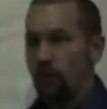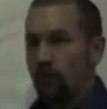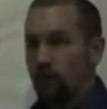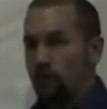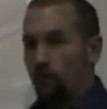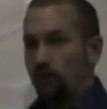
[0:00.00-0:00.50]

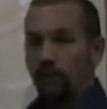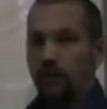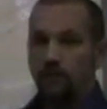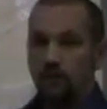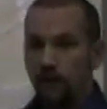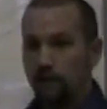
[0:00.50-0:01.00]
So it
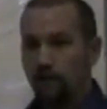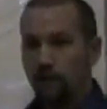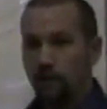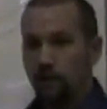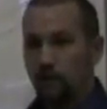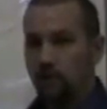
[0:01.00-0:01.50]
feeds off of
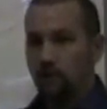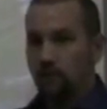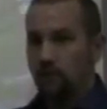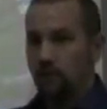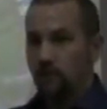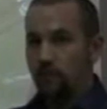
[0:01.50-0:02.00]
other students
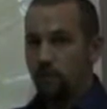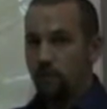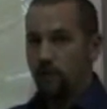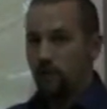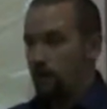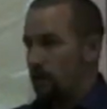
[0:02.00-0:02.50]
that
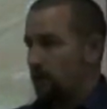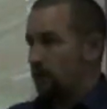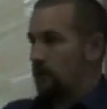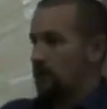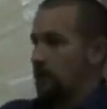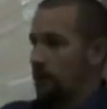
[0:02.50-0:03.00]
maybe are
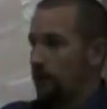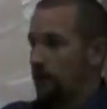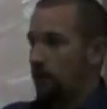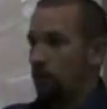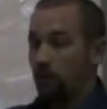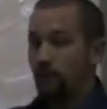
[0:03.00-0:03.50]

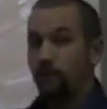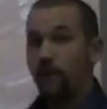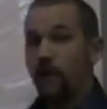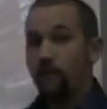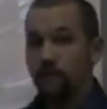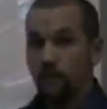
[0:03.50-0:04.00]
excelling or
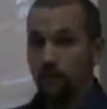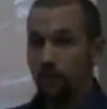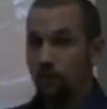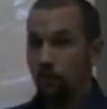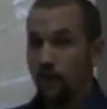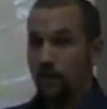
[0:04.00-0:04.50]
found
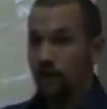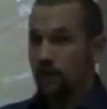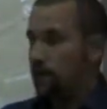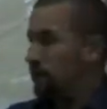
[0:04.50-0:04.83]
something great.